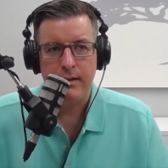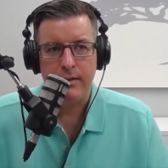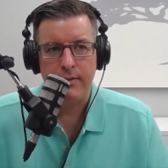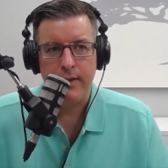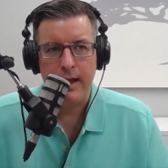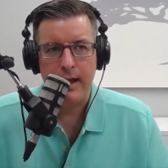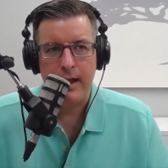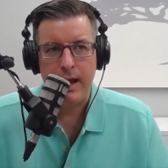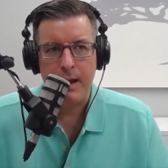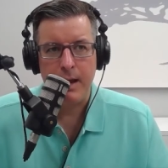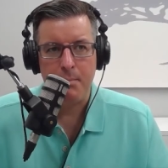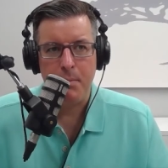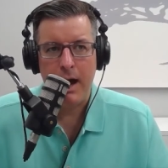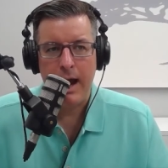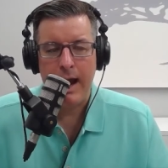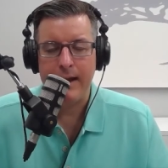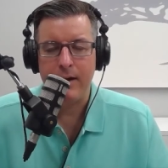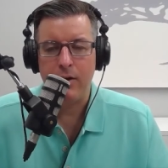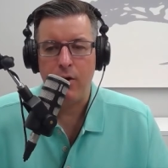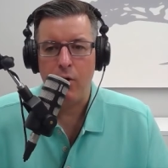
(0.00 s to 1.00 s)
that a
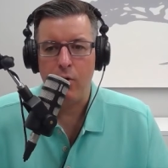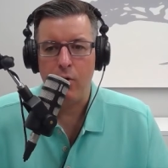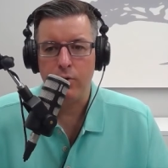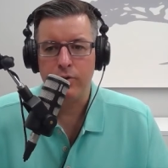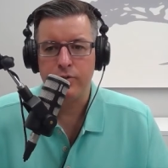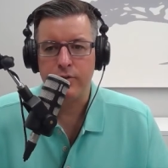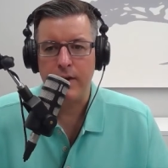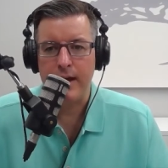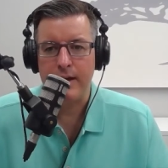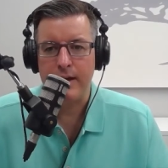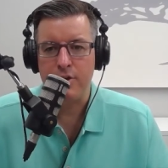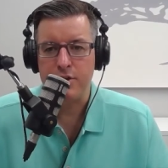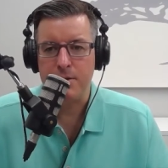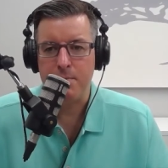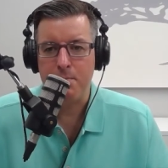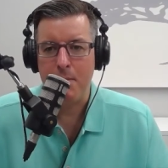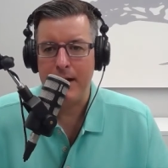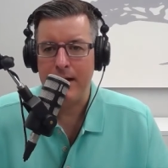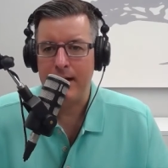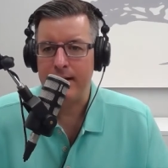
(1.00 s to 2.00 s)
buy and hold
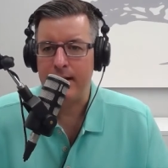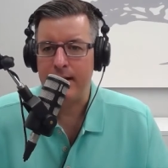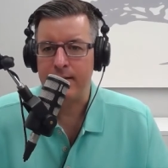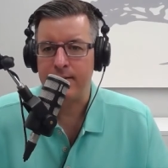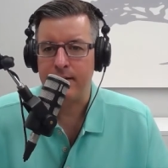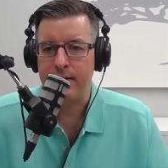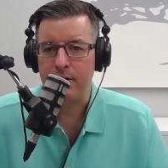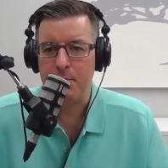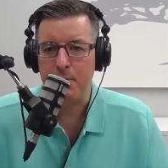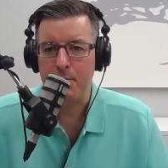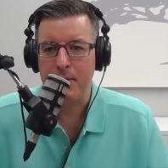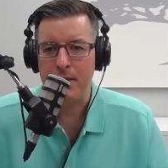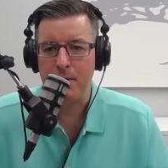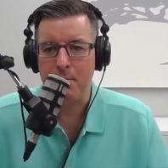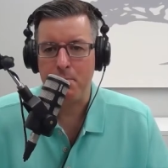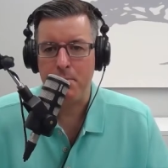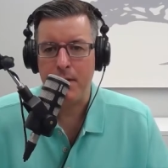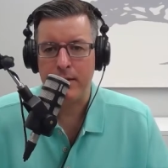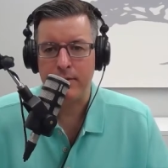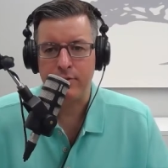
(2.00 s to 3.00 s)
strategy may not necessarily be the
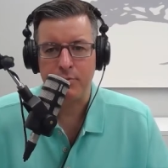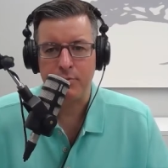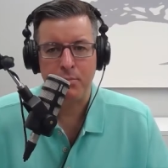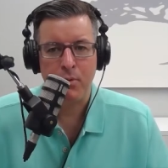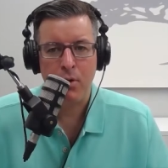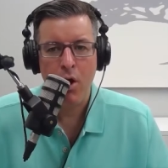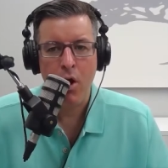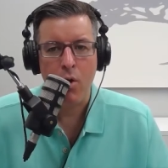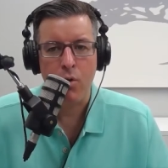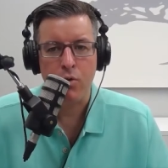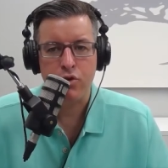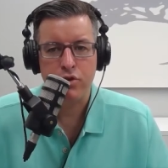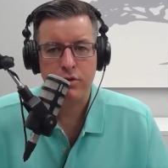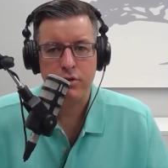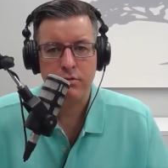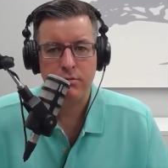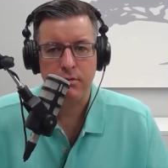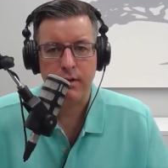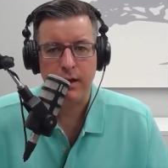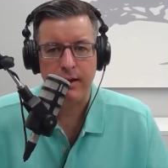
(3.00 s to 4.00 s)
best approach.
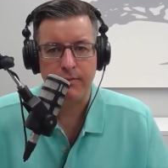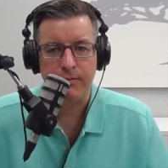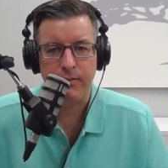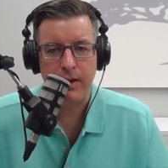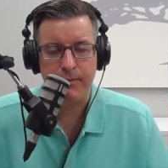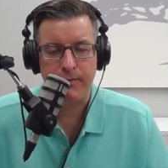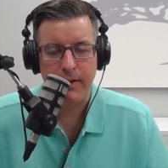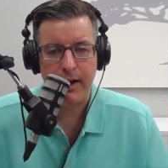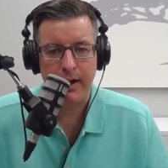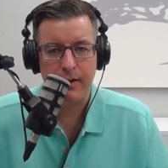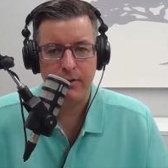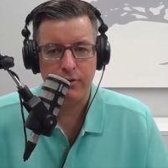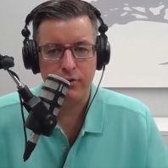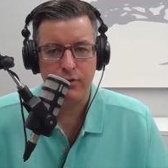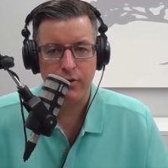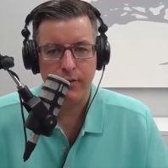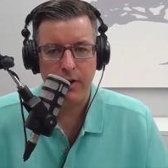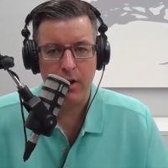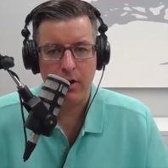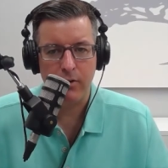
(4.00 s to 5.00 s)
If, if I
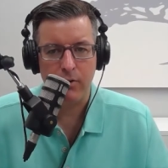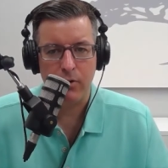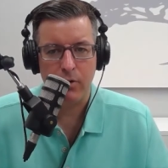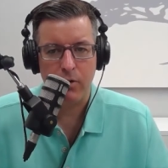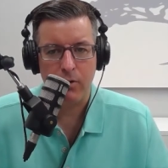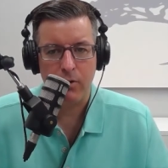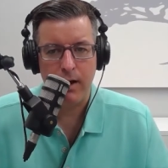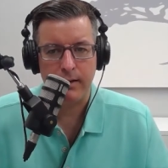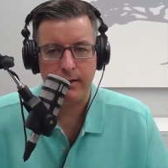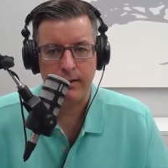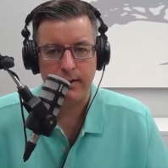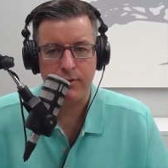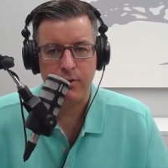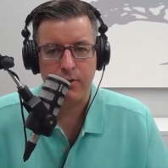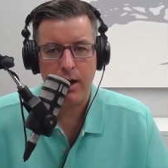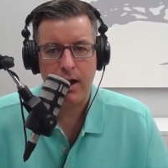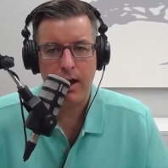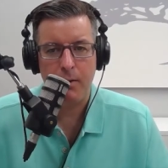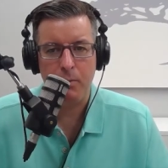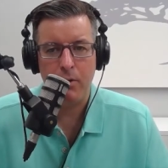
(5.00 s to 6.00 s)
understood the article correctly.
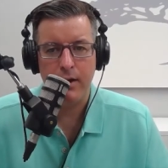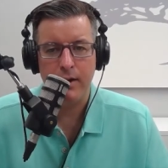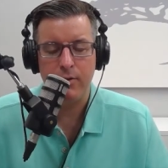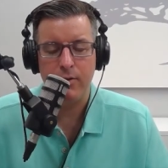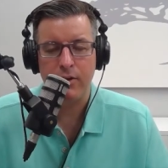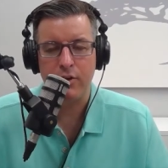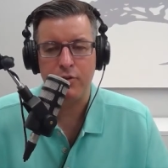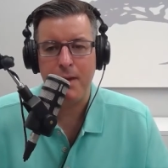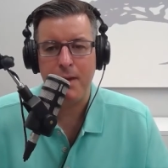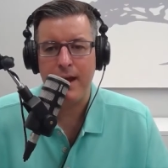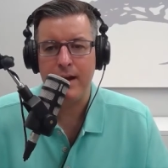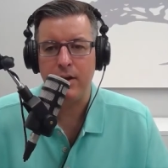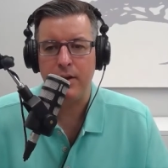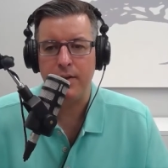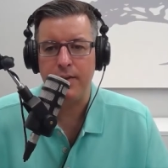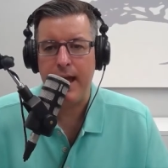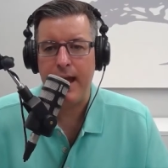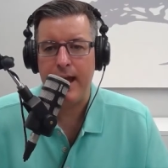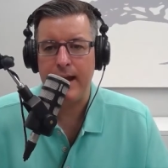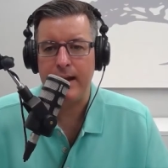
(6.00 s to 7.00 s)
So I want you to expand
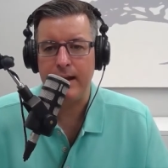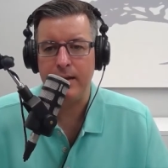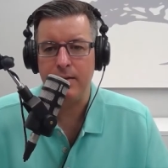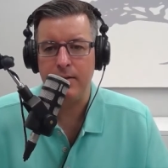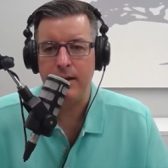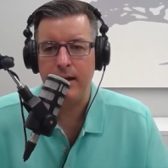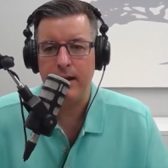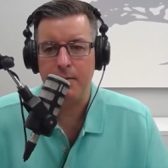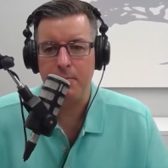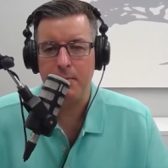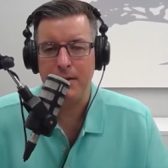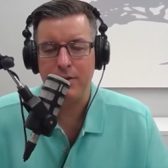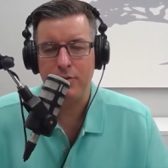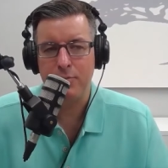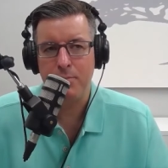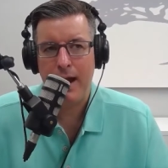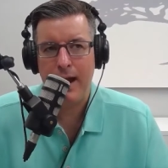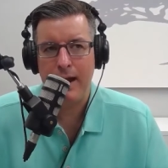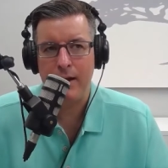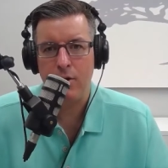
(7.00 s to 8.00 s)
on that. And, and
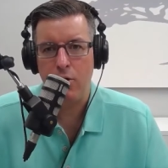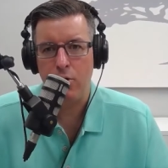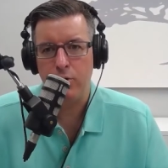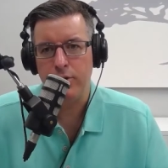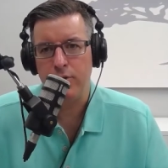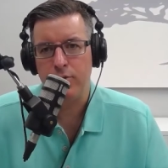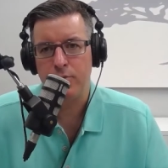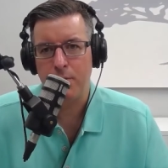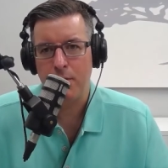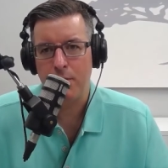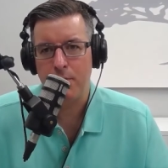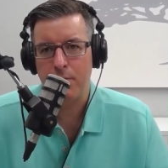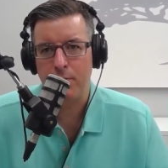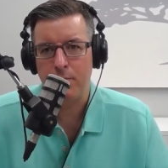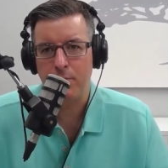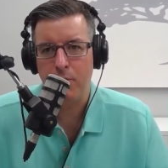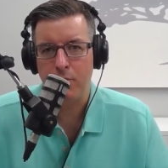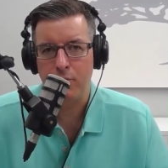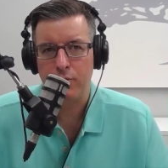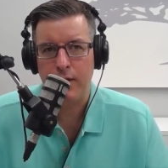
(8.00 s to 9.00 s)
because buy and hold is
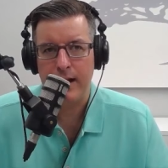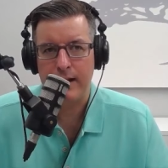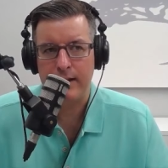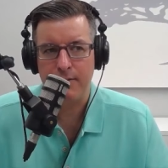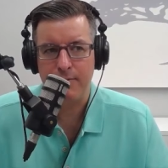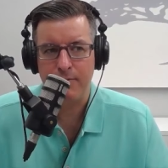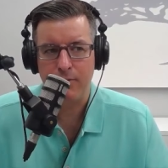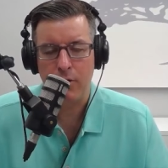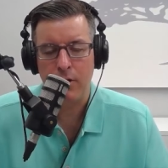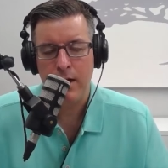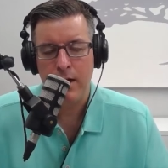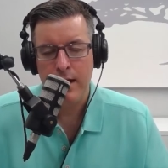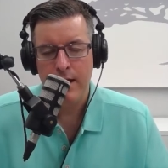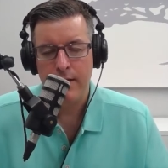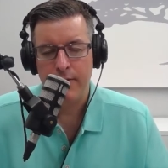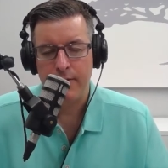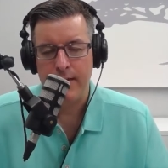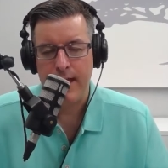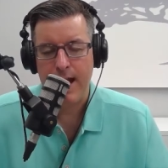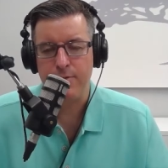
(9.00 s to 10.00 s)
most likely for
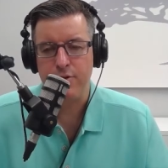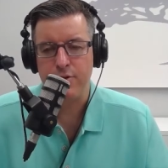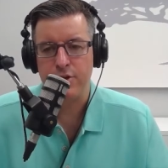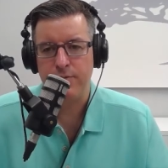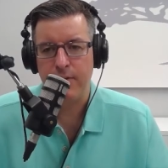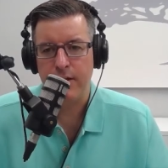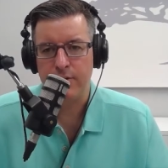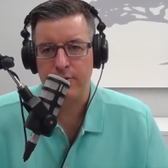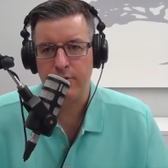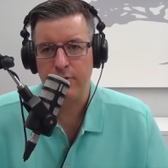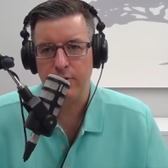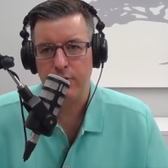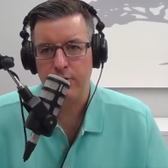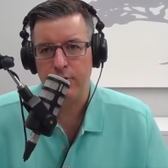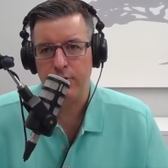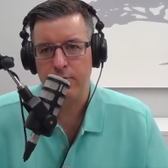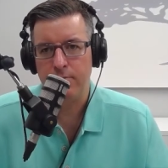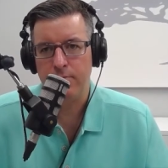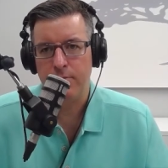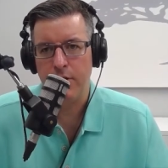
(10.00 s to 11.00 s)
the average investor
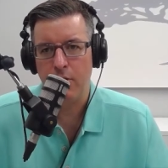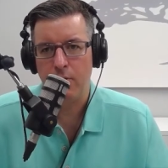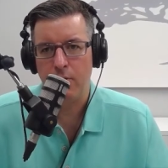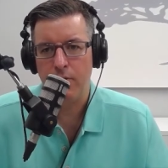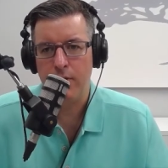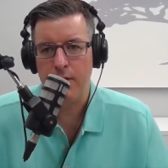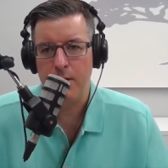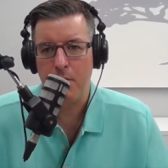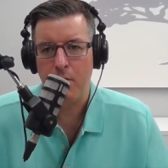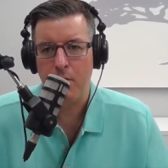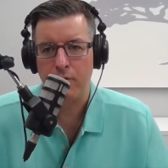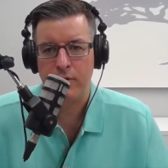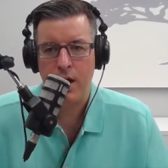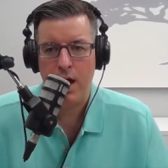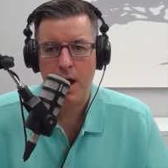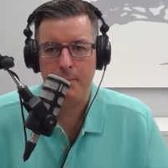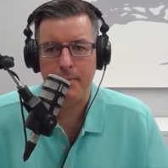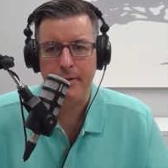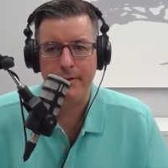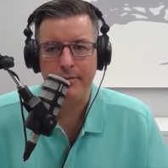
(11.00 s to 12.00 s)
is, you know, the most
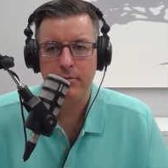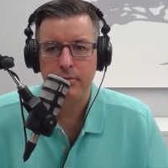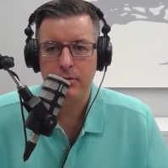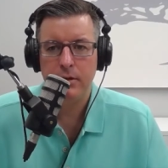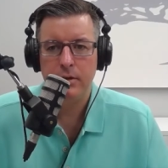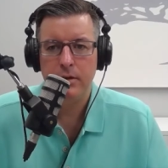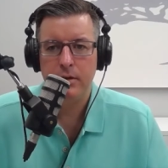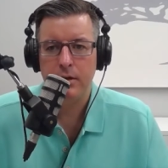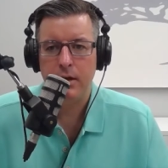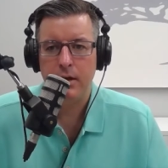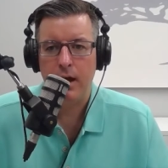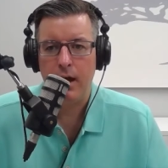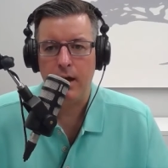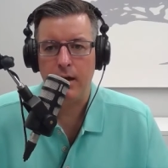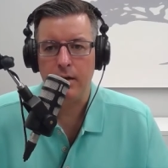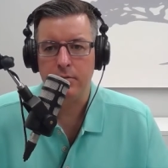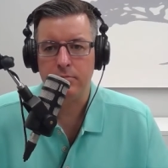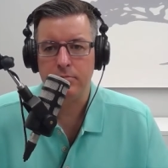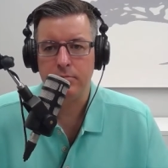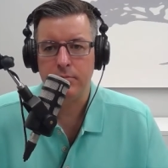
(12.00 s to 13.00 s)
common,
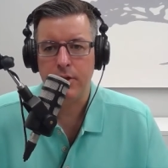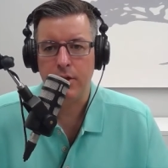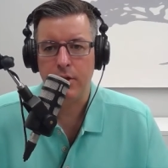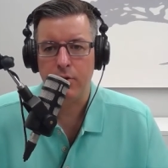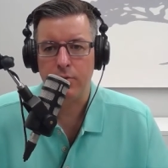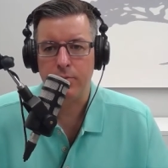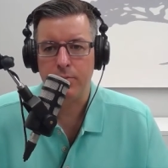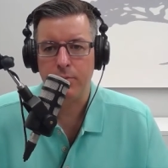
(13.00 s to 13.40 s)
um, you know,